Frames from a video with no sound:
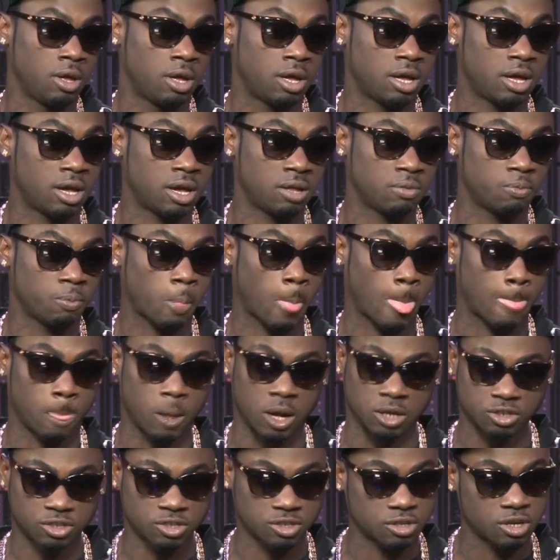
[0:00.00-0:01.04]
and
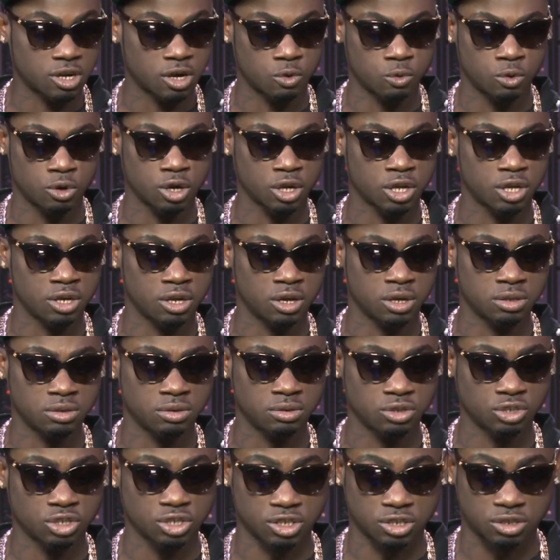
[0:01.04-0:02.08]
I just start working
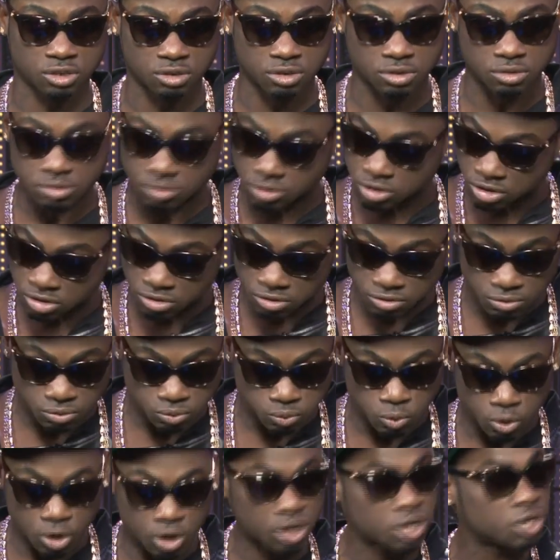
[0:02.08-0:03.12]
on just
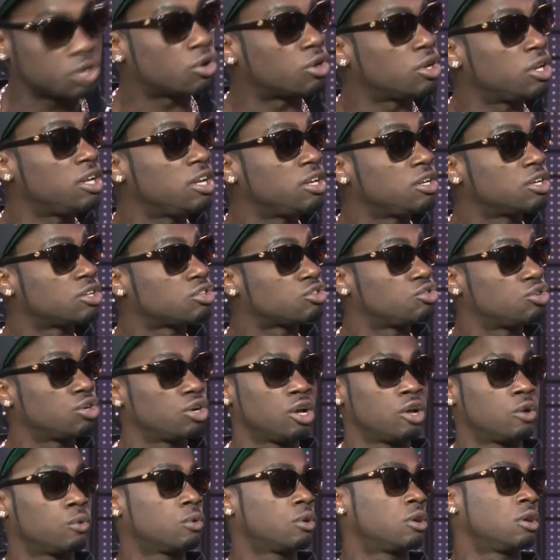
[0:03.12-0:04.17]
working out the industry,
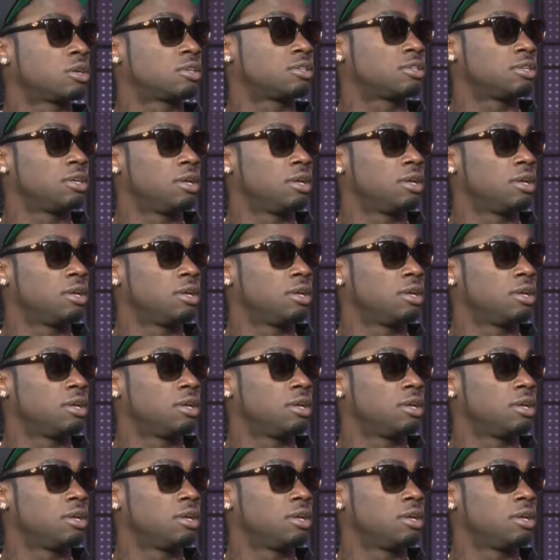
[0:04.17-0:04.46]
how it works.